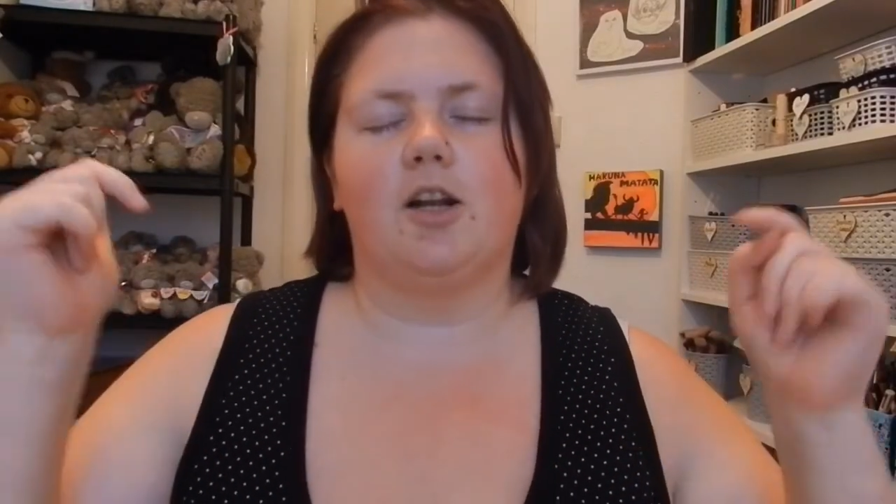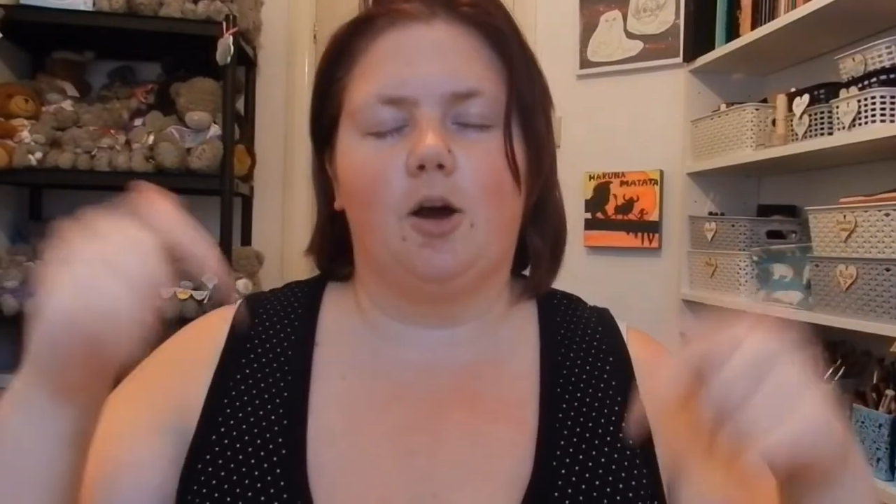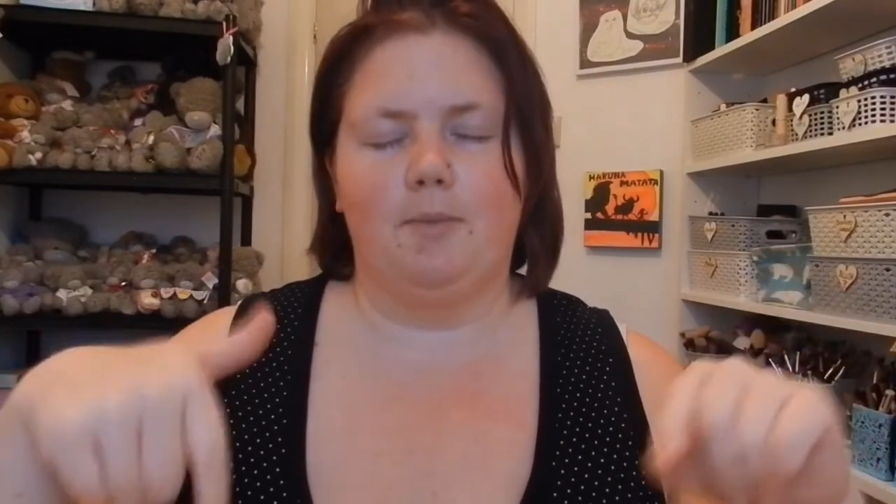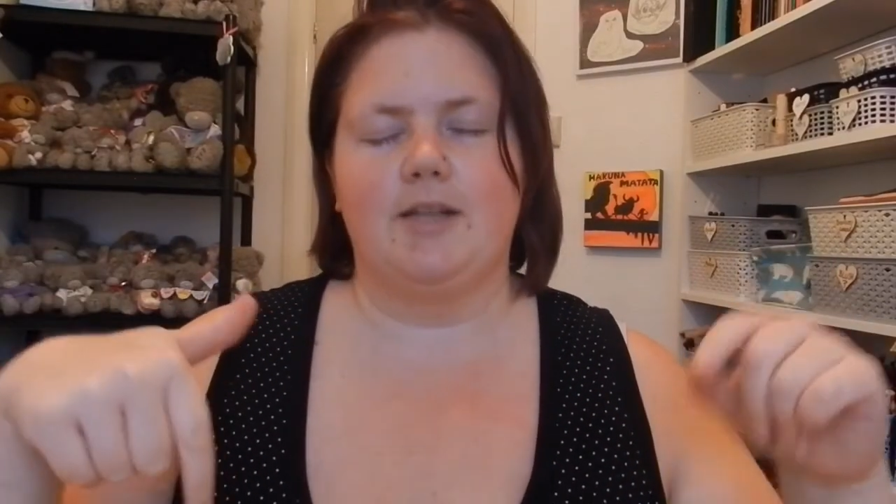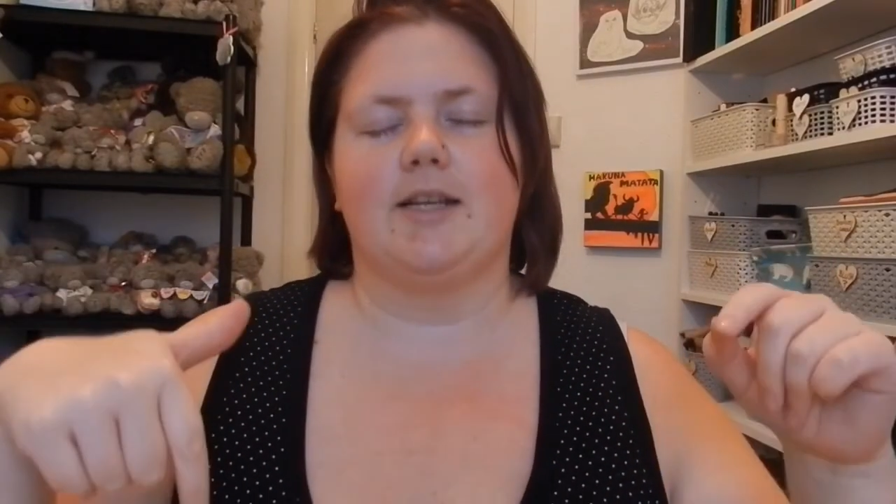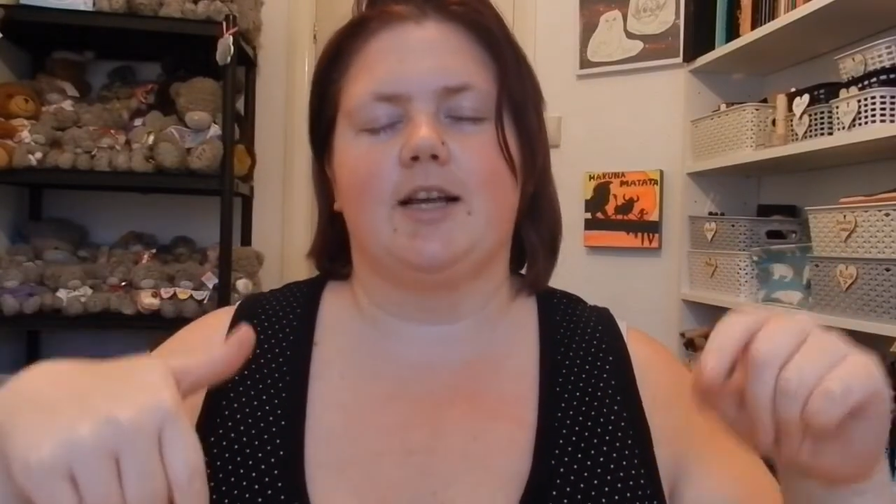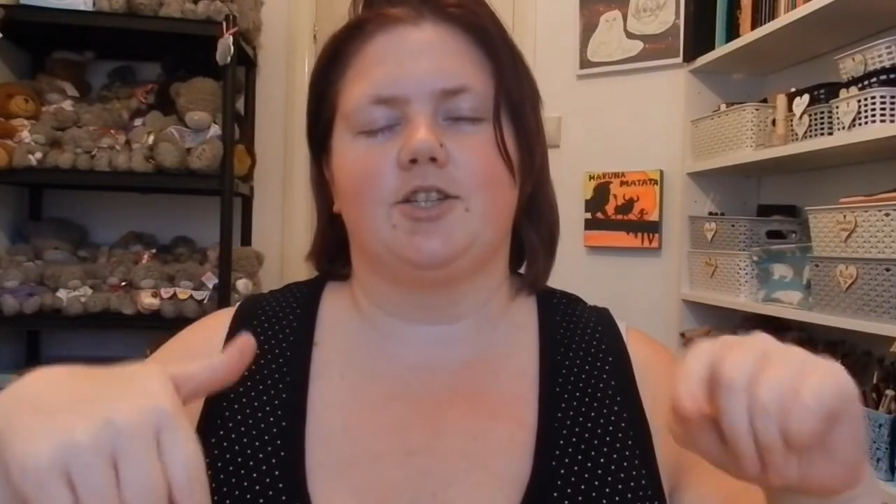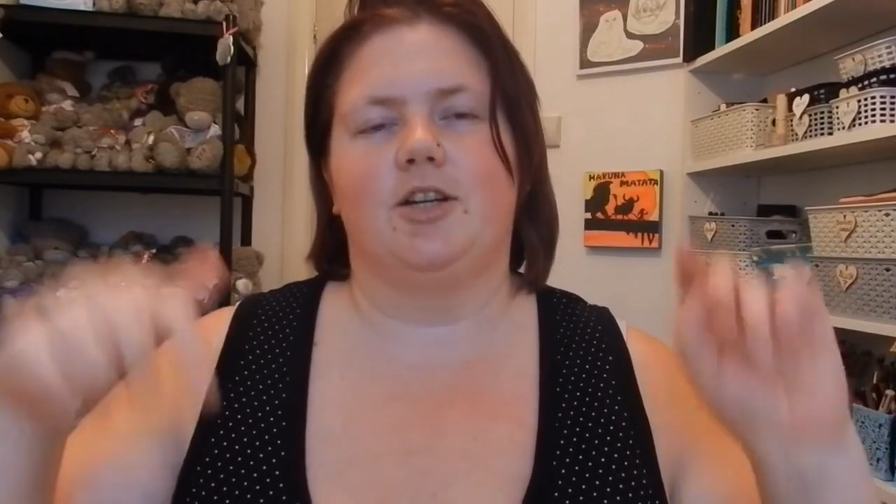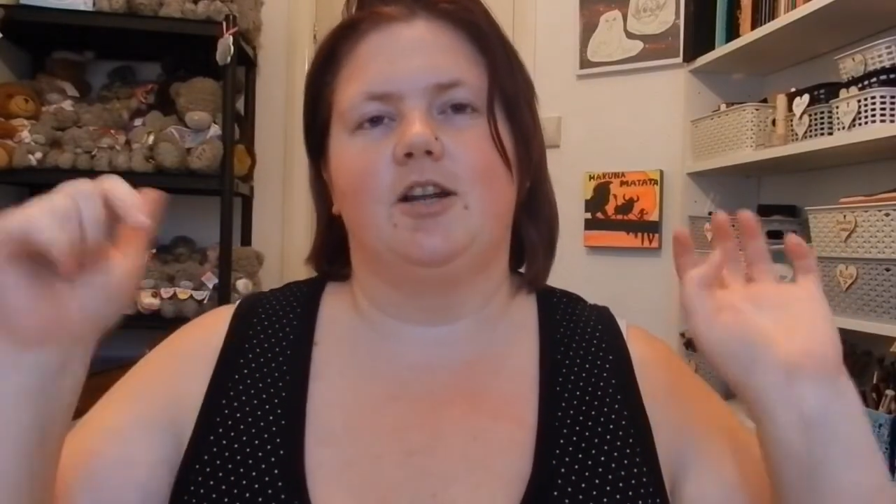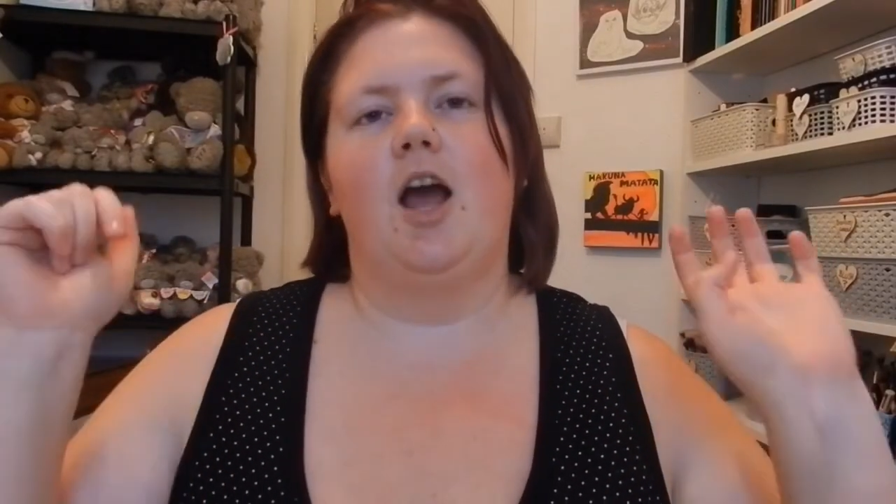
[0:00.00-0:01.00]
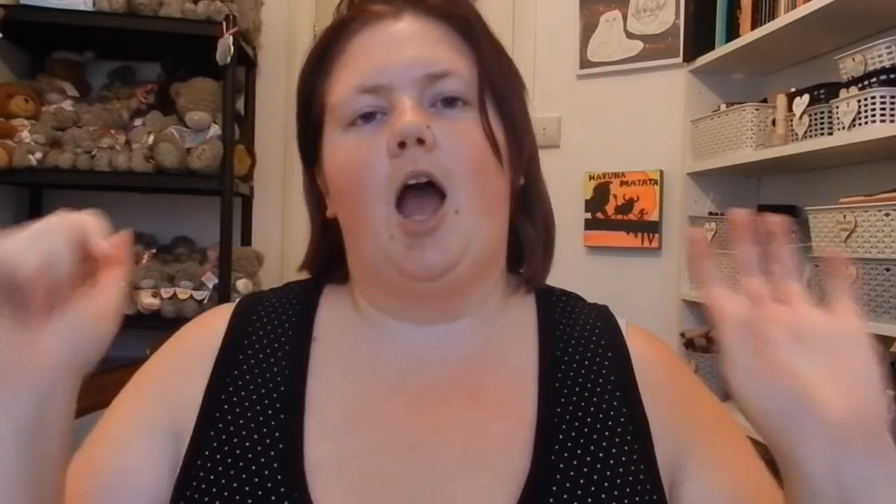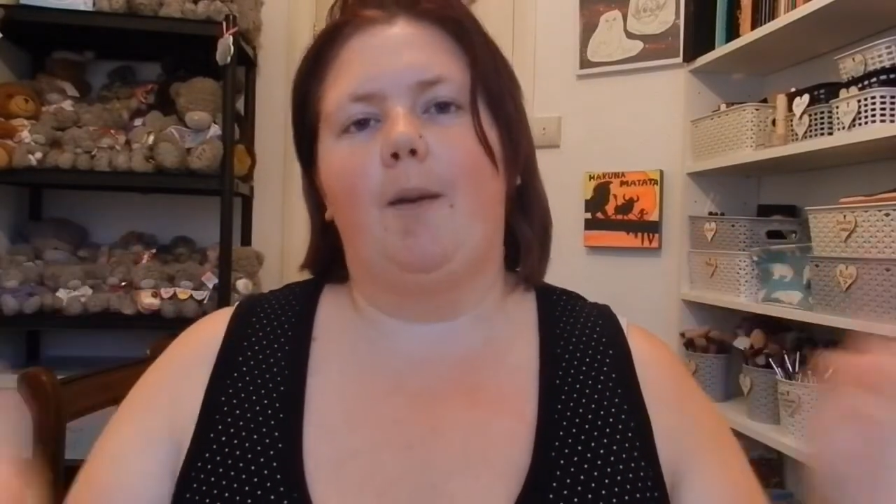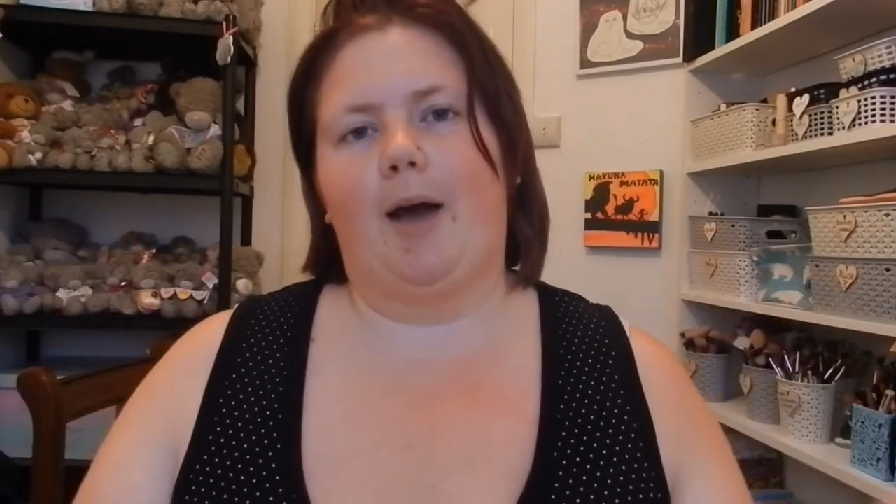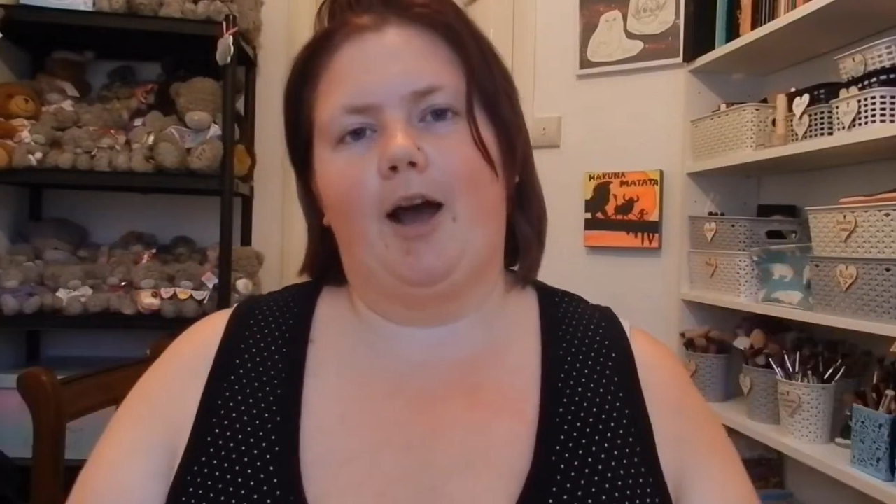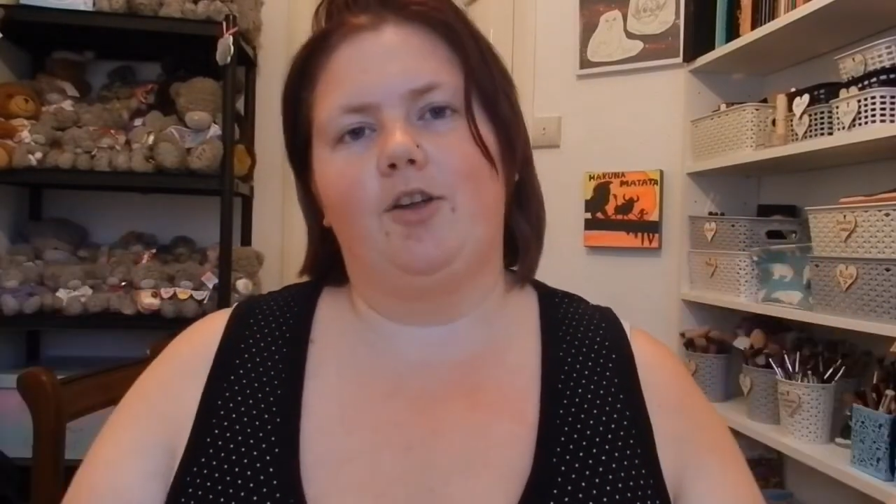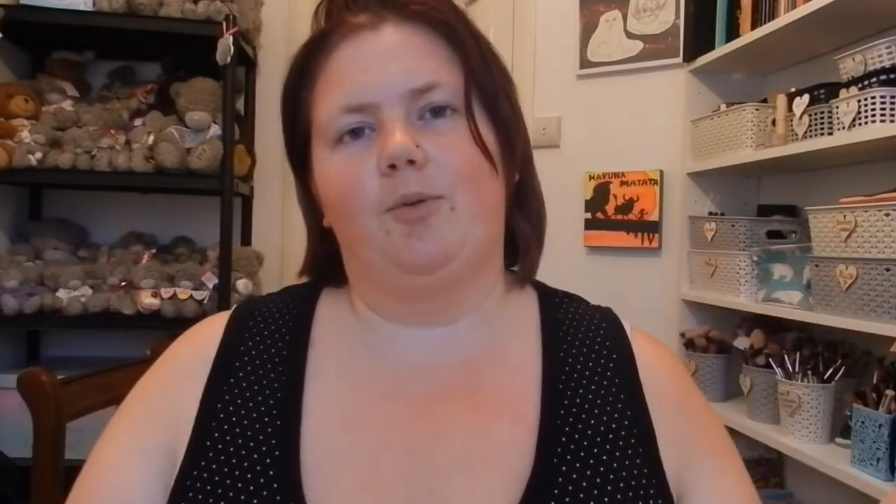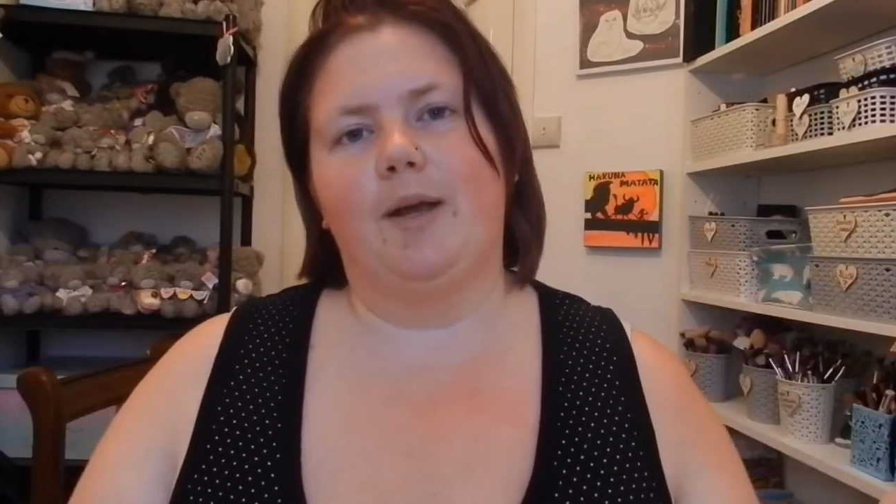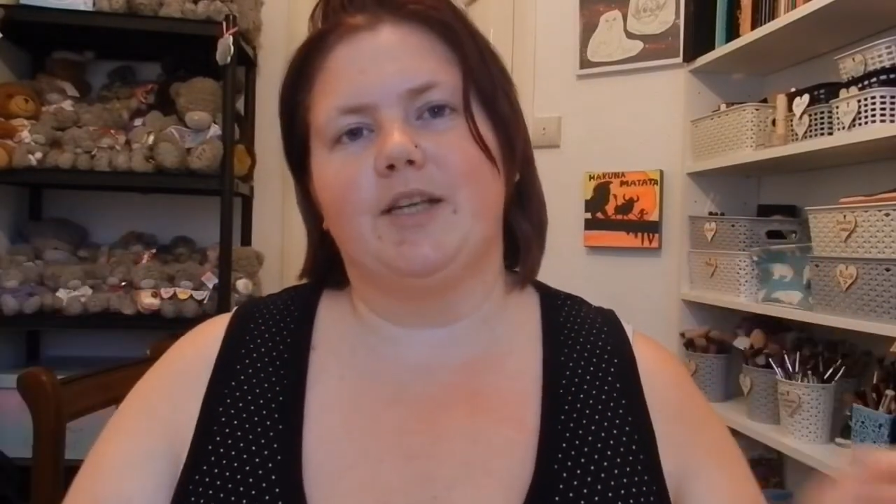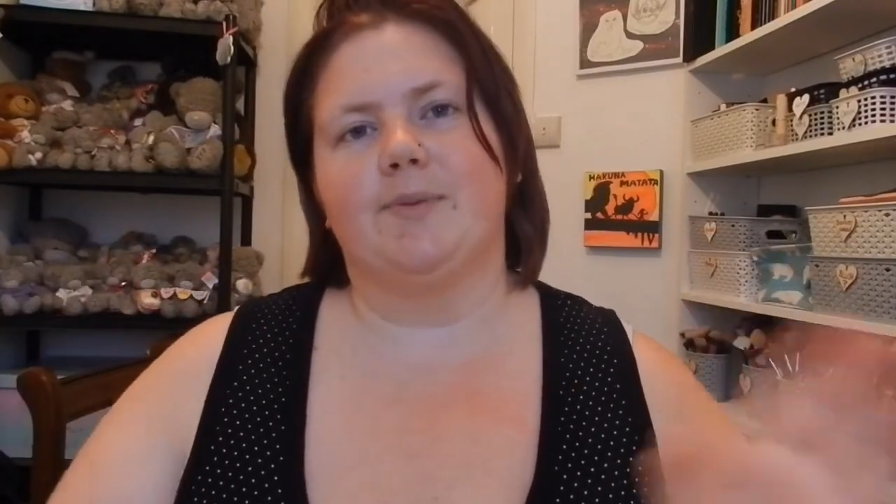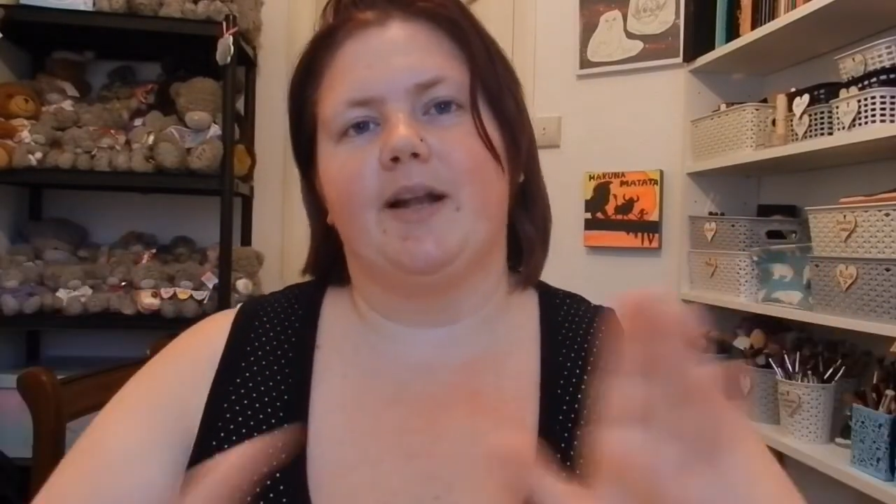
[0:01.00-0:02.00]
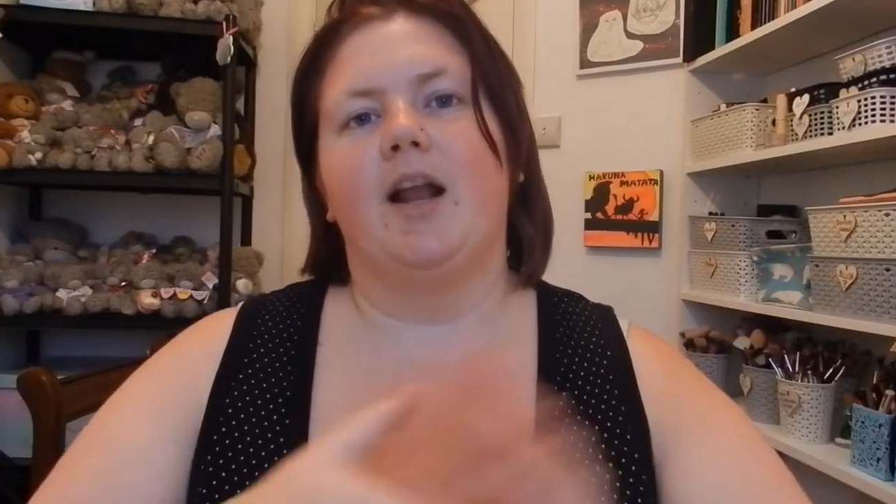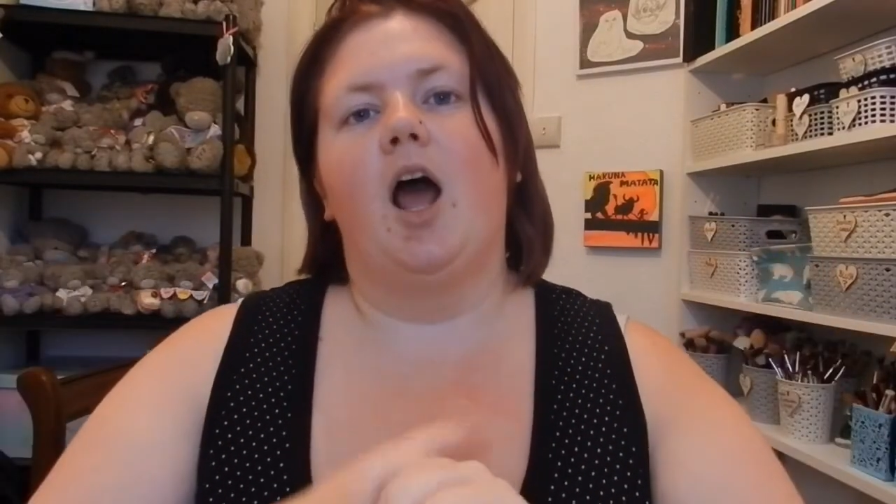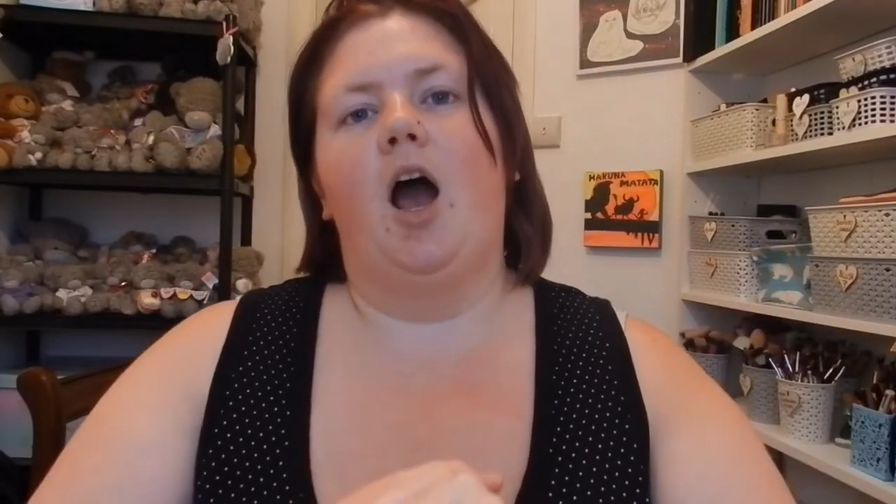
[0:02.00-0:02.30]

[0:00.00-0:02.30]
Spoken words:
comment section about how your week's been.